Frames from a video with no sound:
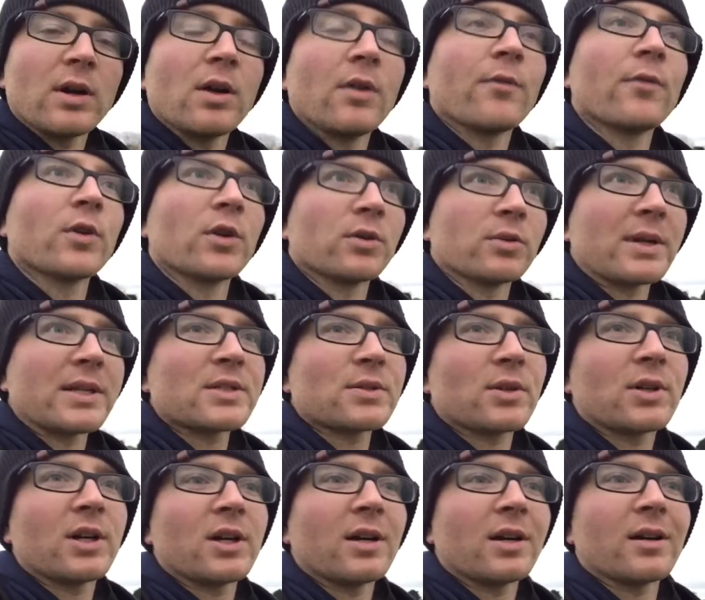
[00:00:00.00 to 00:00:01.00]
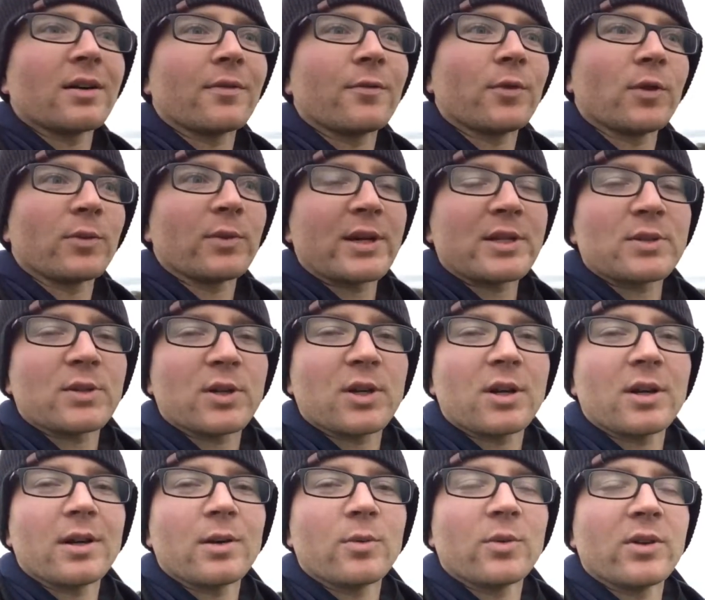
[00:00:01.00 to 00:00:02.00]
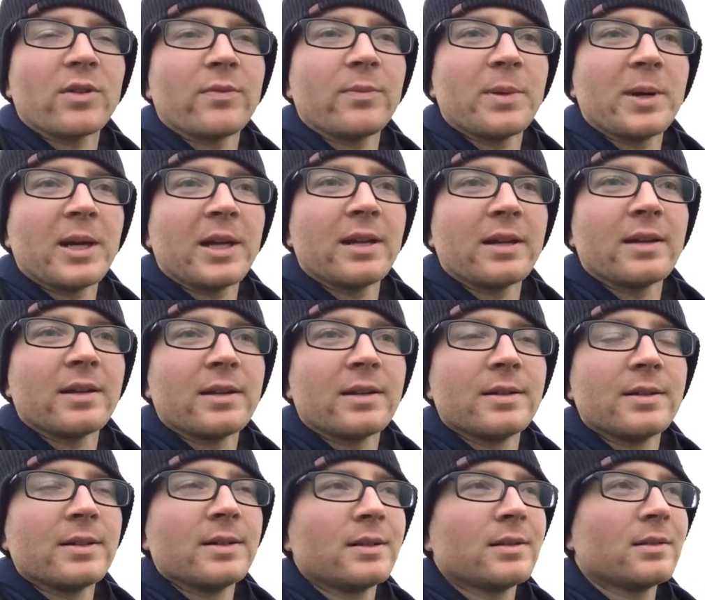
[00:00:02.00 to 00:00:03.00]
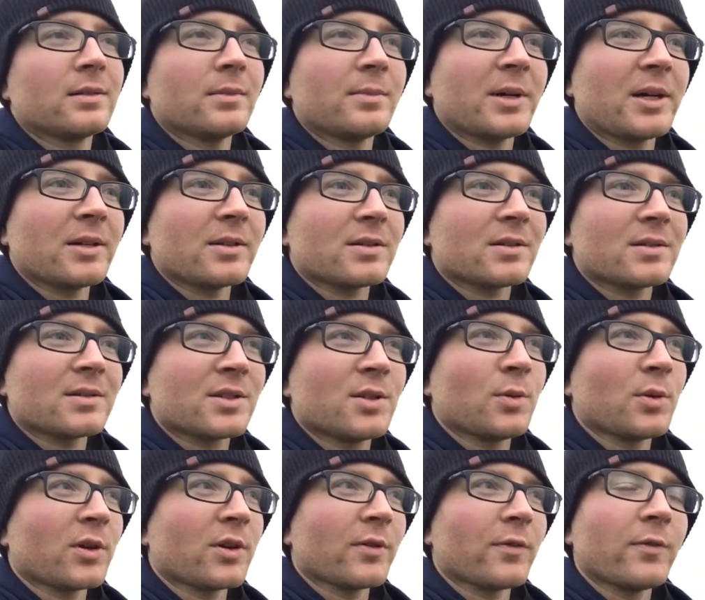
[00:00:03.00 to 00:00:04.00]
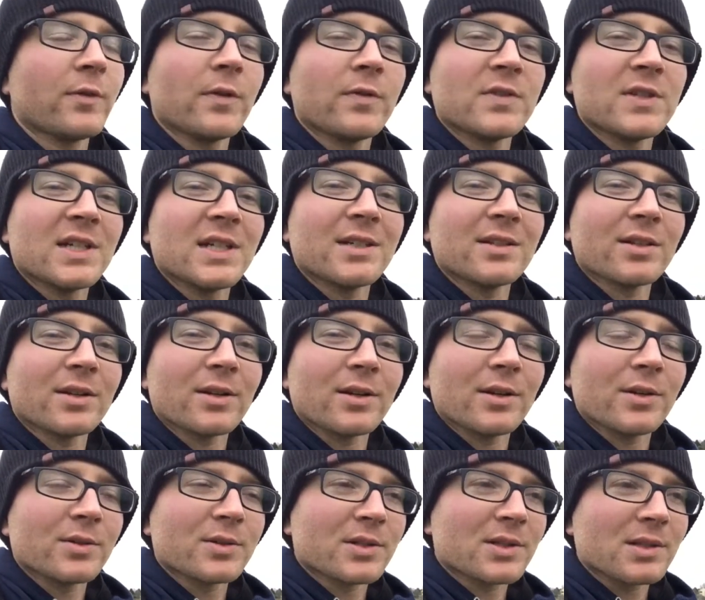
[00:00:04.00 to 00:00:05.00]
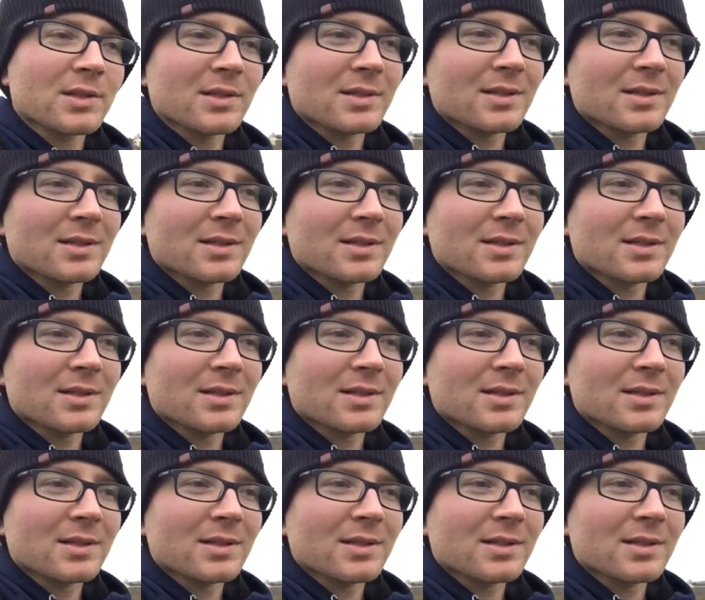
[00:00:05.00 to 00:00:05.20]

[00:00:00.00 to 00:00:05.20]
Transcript: Oh, for a rental car it would have been about 215 euros.